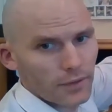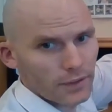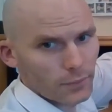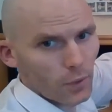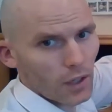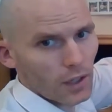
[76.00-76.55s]

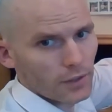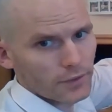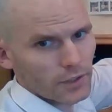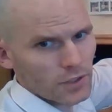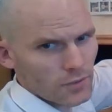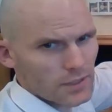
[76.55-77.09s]
these words,
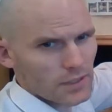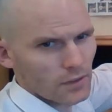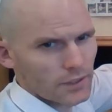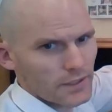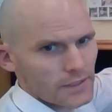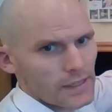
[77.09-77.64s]
can you still
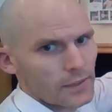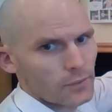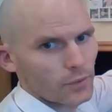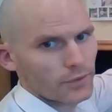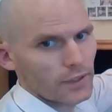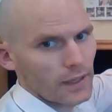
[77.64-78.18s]
understand
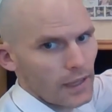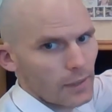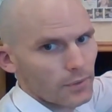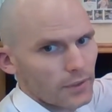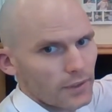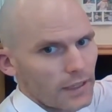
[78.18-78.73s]
what's going to
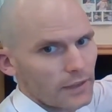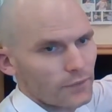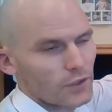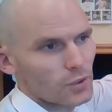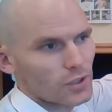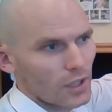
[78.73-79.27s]
happen? And if
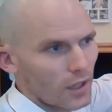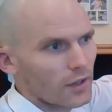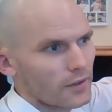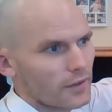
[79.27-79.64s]
you can't,